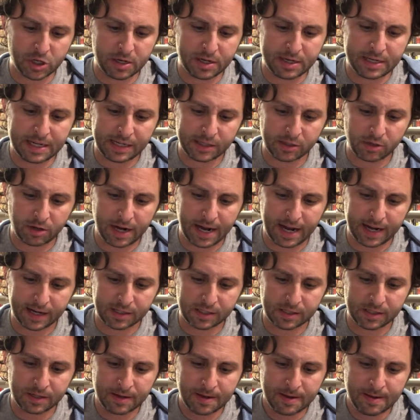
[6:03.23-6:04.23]
Desert
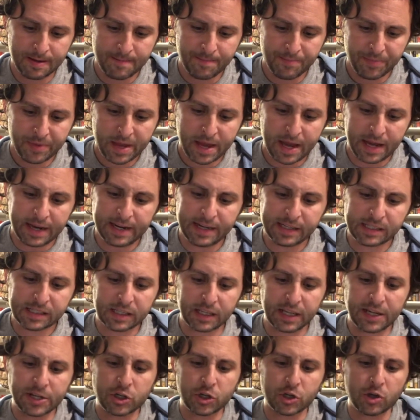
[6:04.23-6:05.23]
X, an
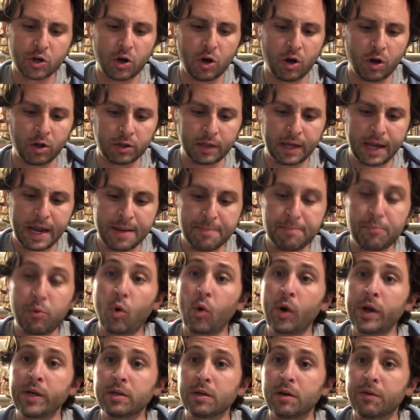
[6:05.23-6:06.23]
installation called A
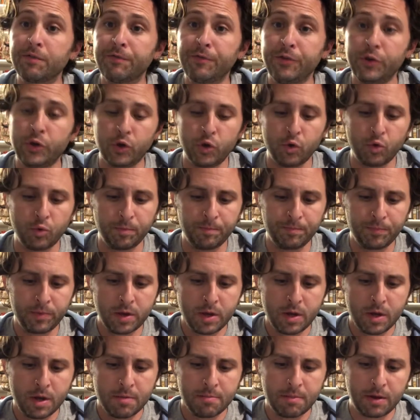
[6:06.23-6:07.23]
Point of View
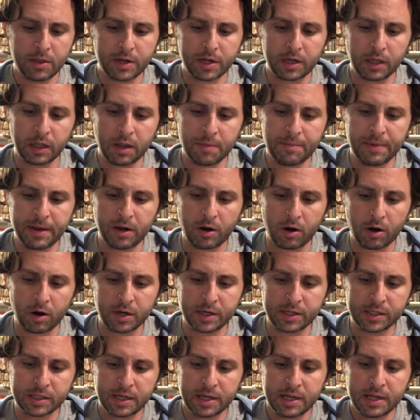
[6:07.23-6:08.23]
by the Colombian
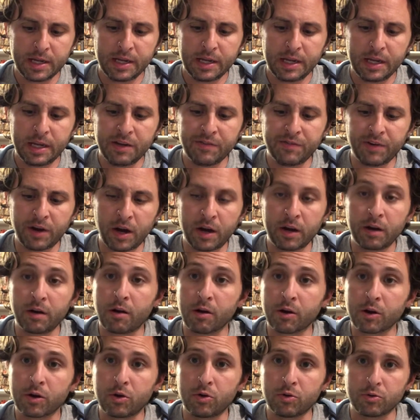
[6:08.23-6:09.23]
artist Ivan
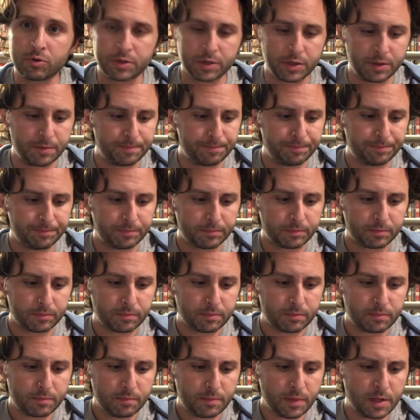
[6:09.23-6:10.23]
Argot.
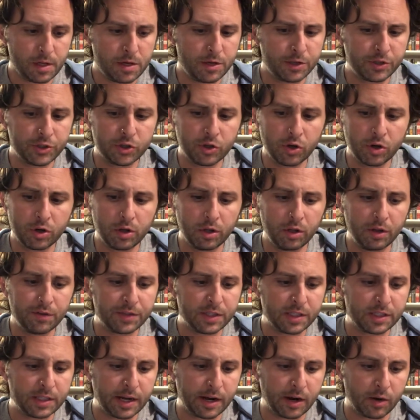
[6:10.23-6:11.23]
A circle of
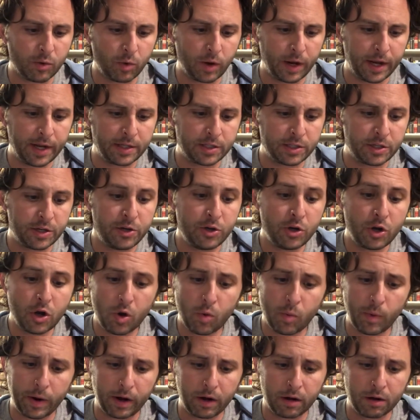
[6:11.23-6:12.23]
stairways to
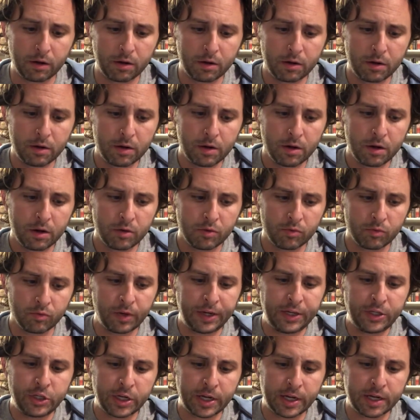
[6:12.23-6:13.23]
nowhere,
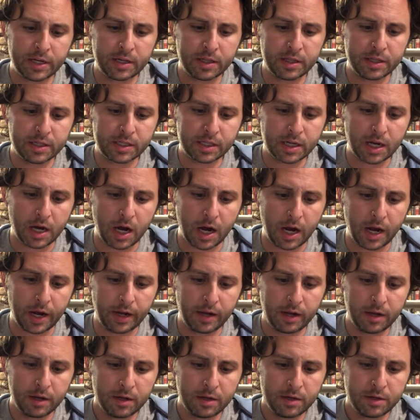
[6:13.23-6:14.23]
reaching into the sky,
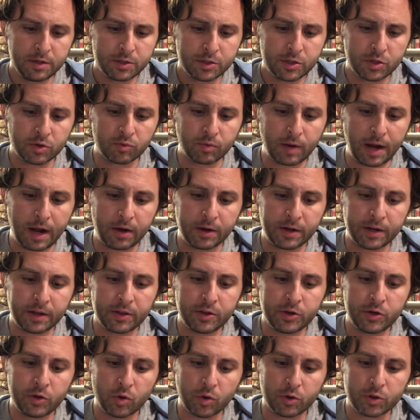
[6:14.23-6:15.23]
surrounding the
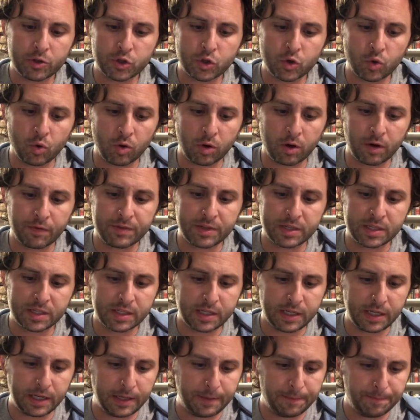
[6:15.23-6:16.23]
north shore of the
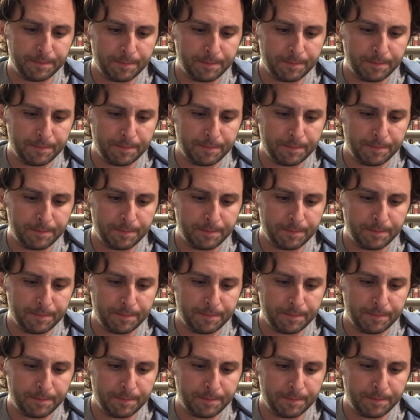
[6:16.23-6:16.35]
sea.